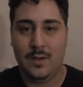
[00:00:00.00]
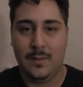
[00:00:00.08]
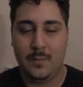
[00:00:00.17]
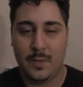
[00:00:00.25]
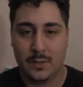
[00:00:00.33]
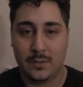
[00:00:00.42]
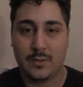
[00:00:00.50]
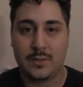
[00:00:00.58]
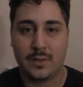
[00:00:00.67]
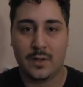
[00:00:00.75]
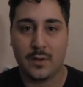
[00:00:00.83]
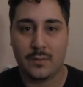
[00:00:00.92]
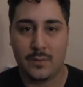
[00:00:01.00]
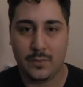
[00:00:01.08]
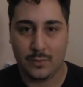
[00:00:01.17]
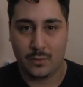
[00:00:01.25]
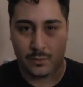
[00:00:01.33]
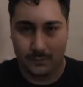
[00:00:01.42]
meters of
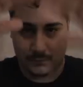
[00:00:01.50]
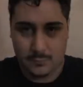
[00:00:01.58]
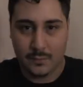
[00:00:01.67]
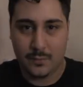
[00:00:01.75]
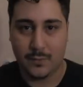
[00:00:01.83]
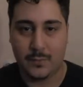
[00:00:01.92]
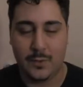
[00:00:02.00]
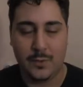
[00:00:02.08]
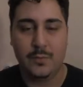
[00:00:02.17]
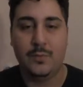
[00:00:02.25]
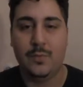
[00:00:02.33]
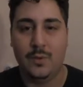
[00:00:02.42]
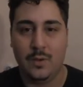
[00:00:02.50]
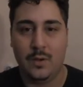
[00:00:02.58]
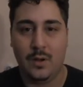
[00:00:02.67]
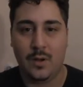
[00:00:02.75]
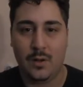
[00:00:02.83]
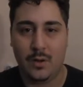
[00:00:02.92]
your view
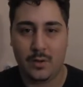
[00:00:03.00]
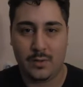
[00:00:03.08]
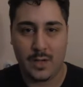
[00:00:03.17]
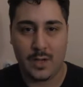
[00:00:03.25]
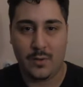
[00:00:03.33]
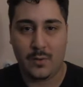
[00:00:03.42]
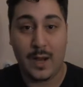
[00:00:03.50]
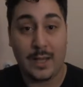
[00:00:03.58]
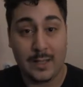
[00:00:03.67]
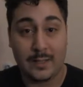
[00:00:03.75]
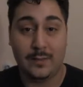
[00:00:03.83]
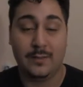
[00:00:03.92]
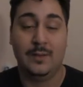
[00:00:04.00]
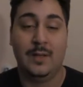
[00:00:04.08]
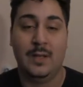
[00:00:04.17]
are now highlighted.